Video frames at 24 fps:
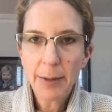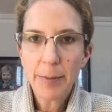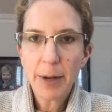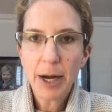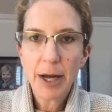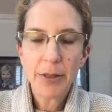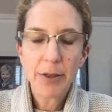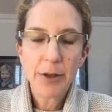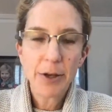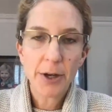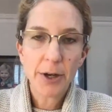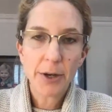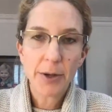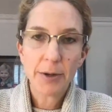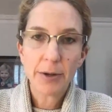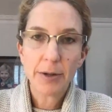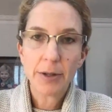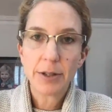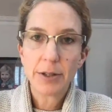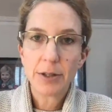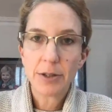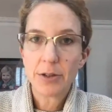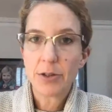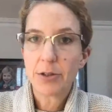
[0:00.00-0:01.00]
other
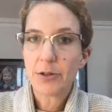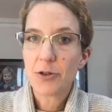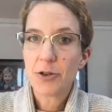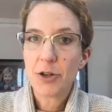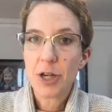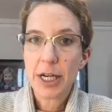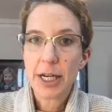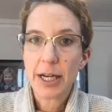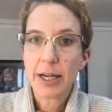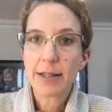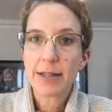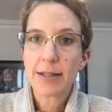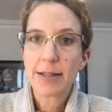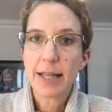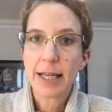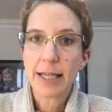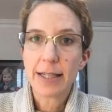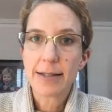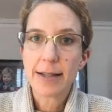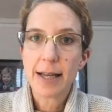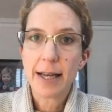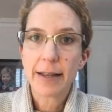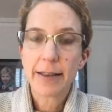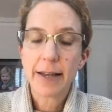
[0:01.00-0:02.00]
tree nuts,
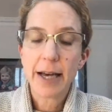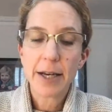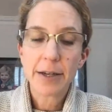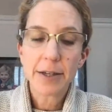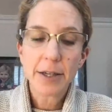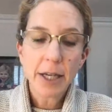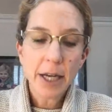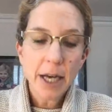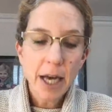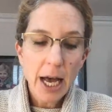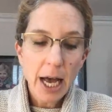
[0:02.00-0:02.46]
things like that.